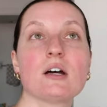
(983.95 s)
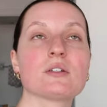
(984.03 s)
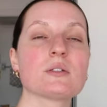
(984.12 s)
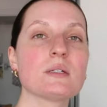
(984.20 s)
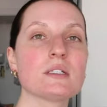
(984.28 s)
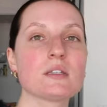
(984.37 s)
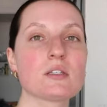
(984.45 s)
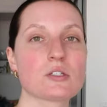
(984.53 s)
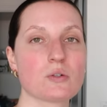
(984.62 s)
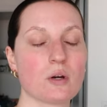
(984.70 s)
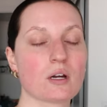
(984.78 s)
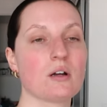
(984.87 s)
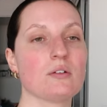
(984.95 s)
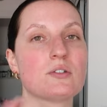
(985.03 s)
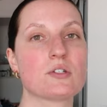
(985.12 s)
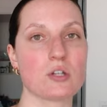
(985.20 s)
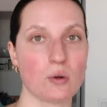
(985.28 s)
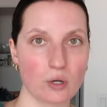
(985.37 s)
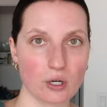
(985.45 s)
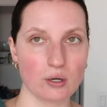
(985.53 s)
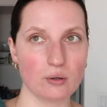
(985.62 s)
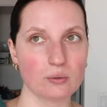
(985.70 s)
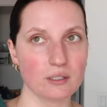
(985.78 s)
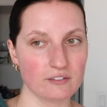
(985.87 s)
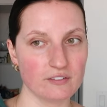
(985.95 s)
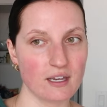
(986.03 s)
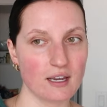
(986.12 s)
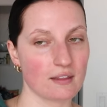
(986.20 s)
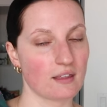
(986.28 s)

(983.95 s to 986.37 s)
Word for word: I also went into the store called Soco Living.